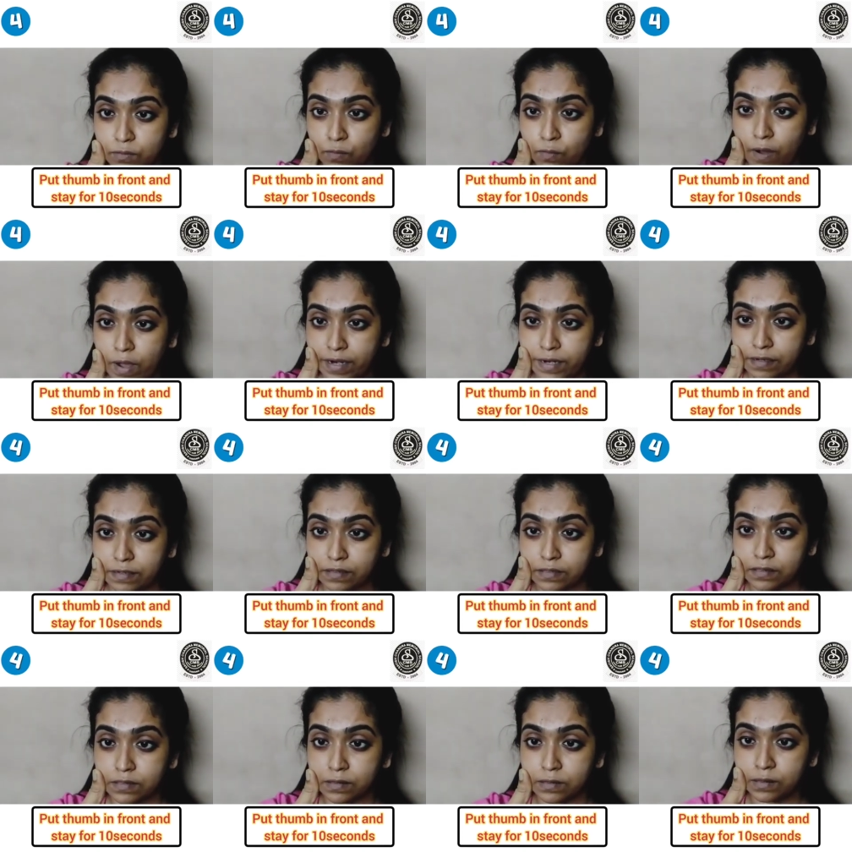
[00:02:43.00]
1,
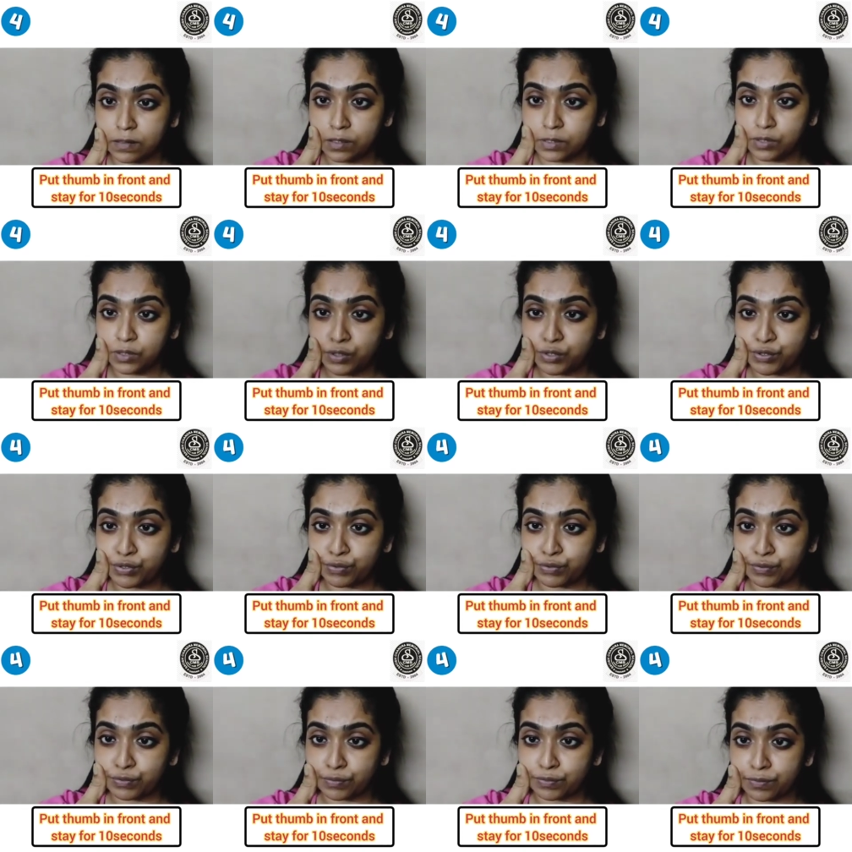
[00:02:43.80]

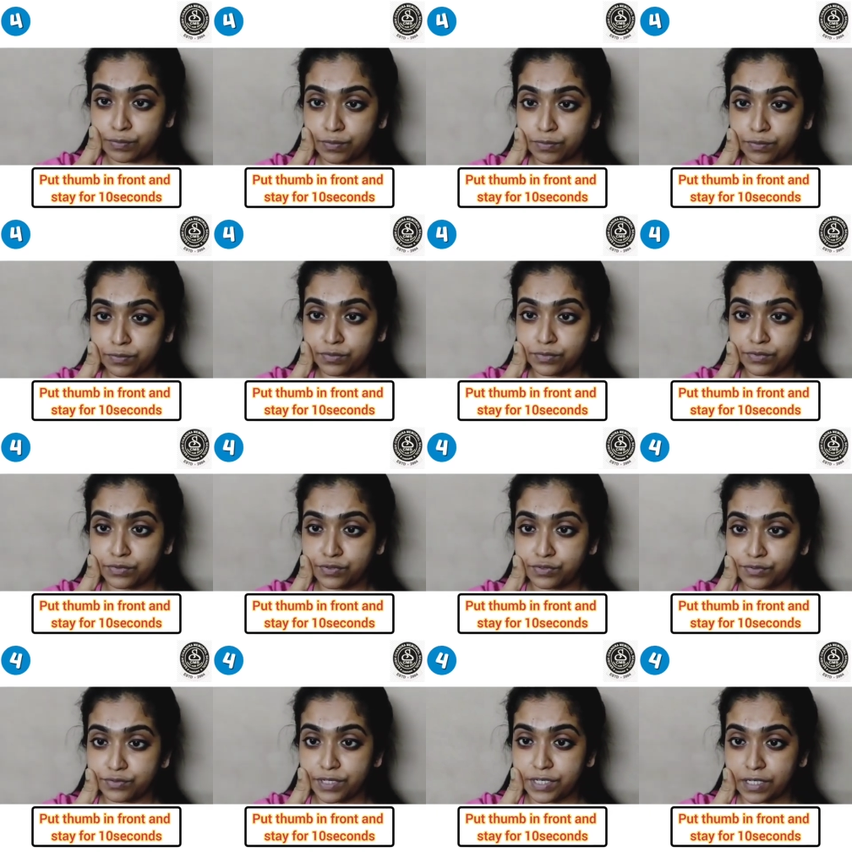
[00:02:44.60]
2,
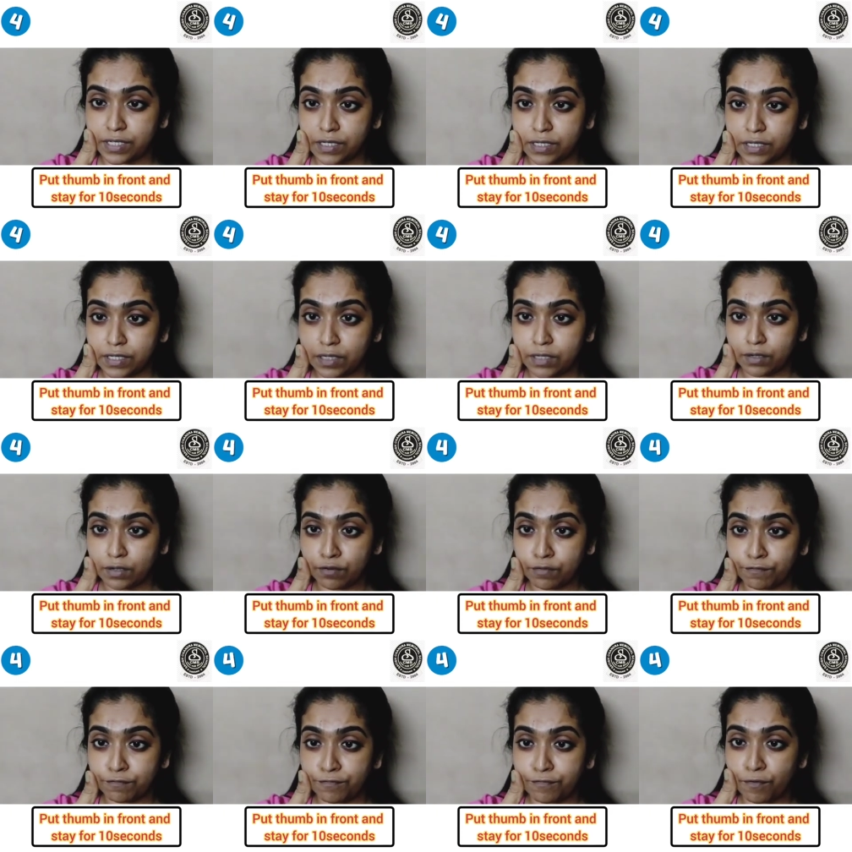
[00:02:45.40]
3,
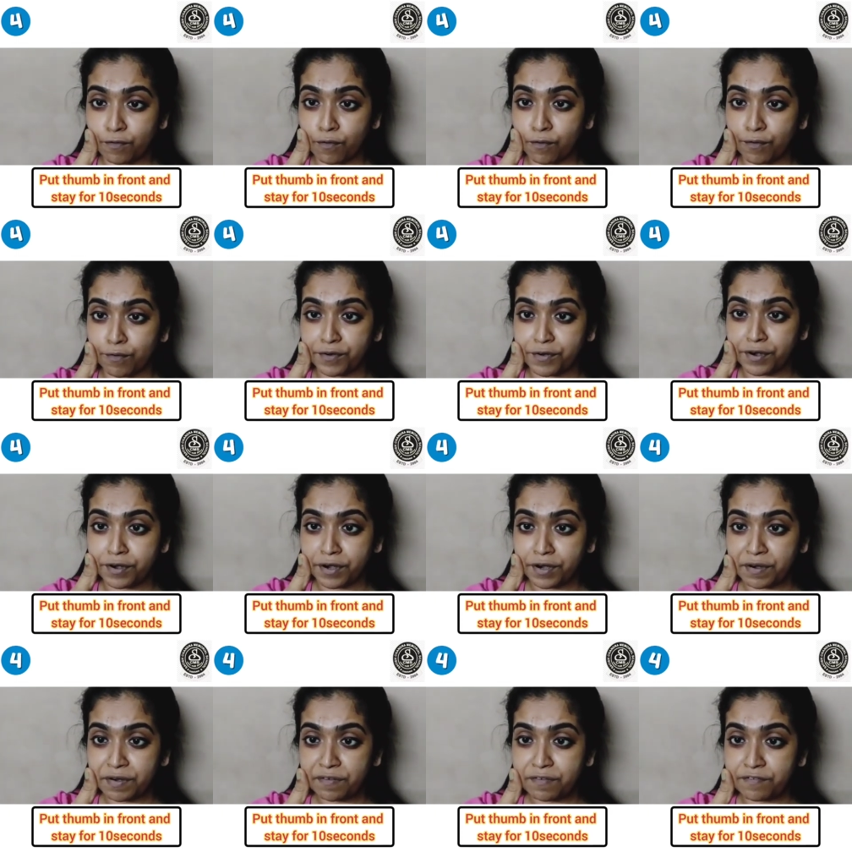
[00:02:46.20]
4,
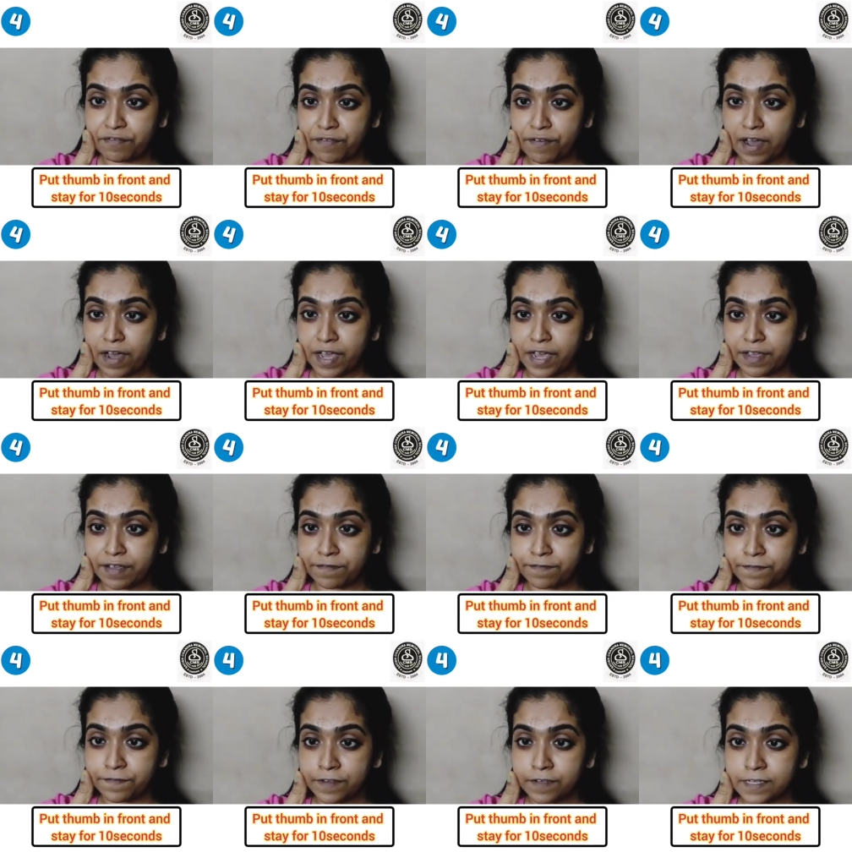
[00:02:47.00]
5,
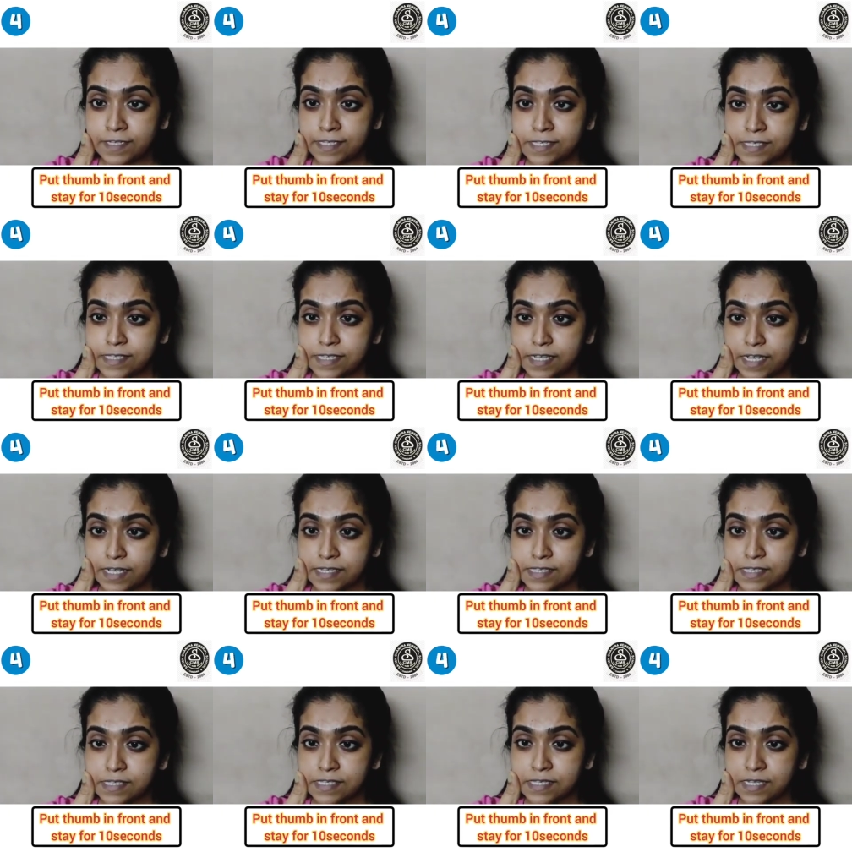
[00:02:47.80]

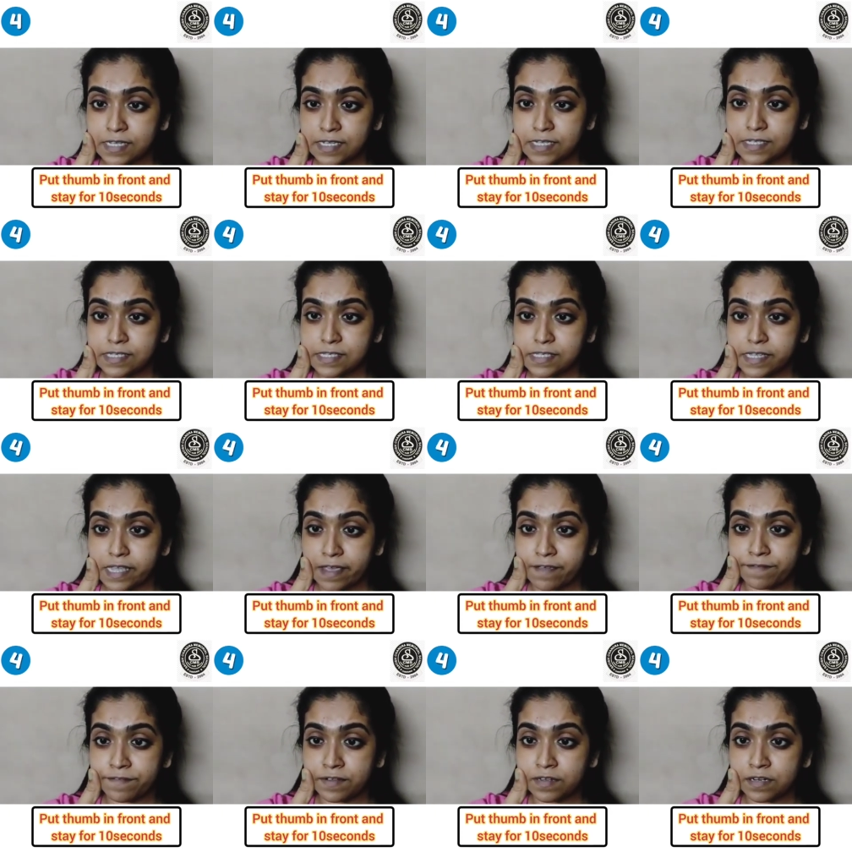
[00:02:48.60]
6,
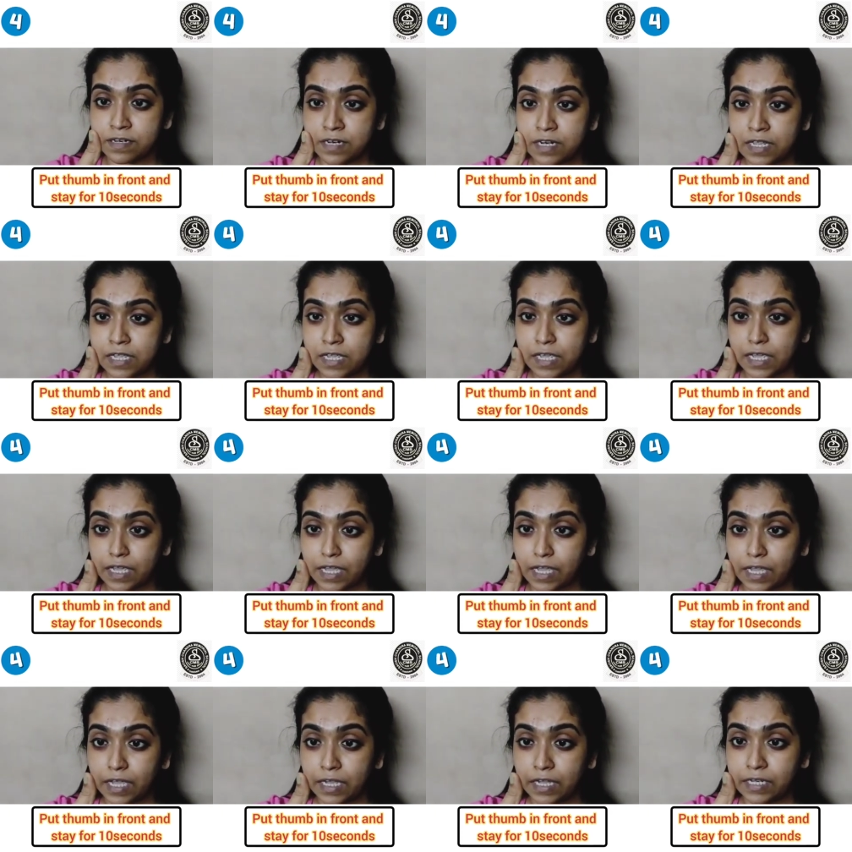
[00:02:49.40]
7,
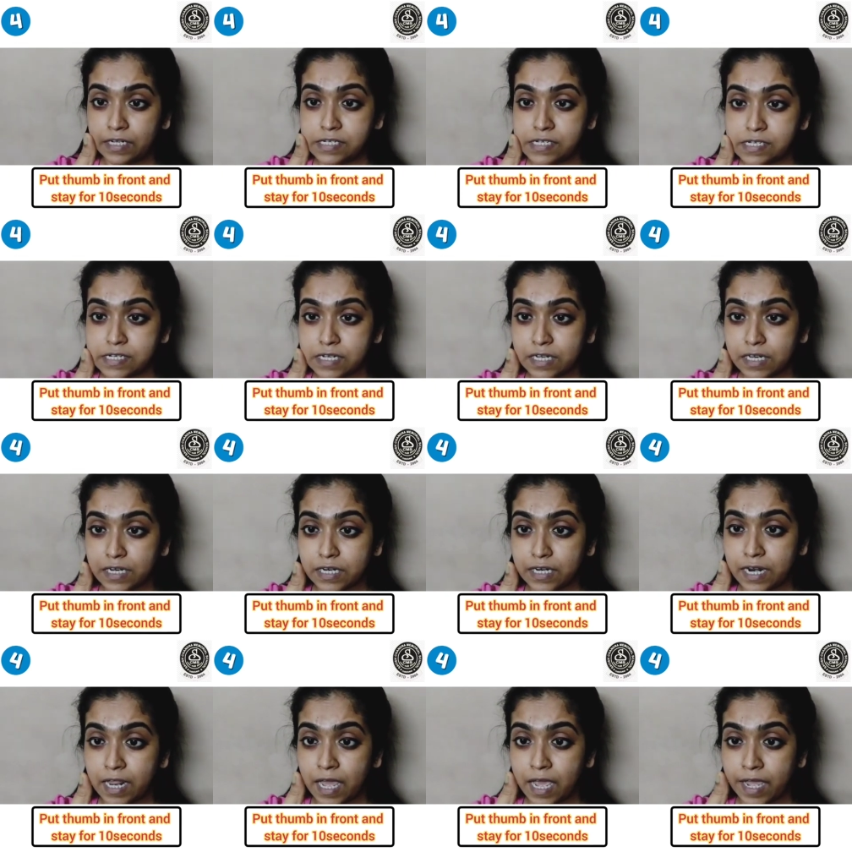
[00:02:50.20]
8,
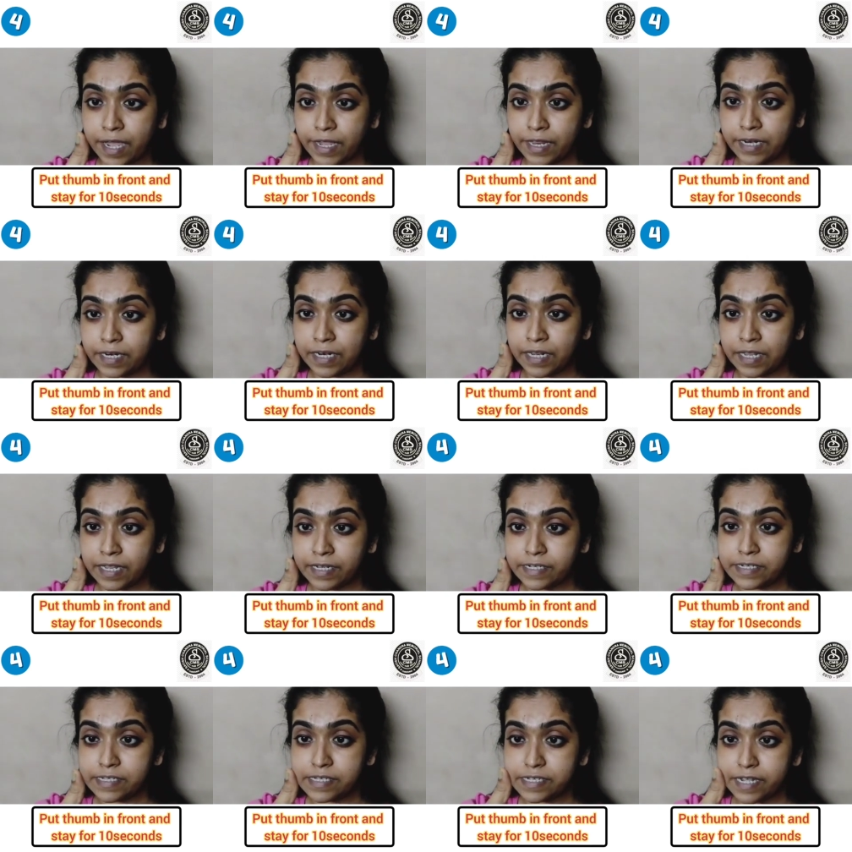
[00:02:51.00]
9,
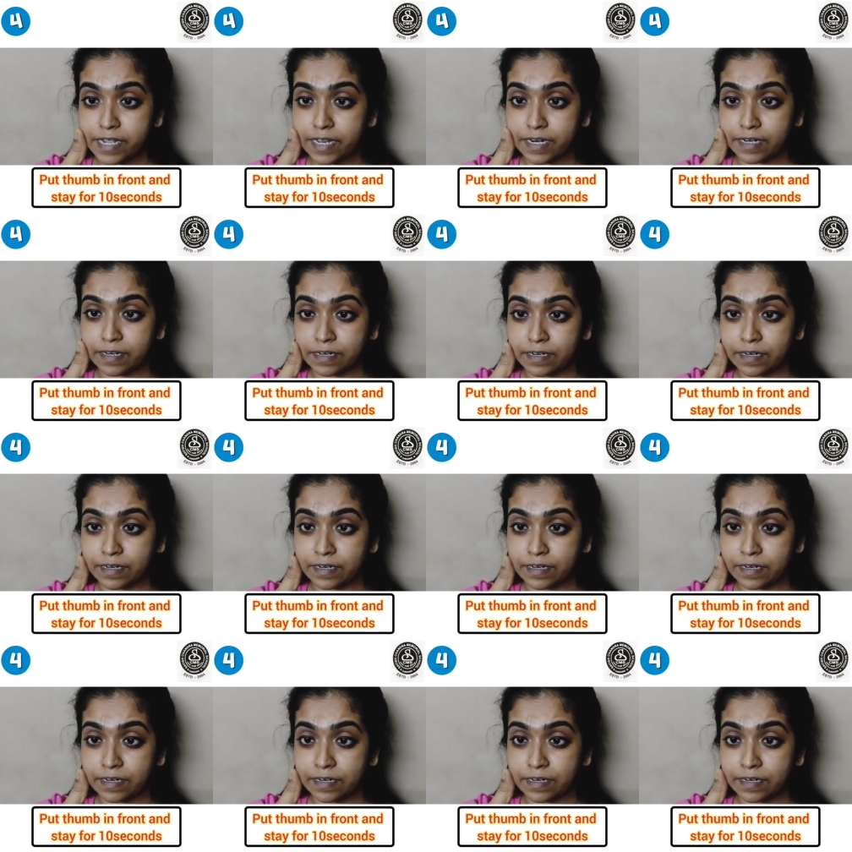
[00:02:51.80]
10.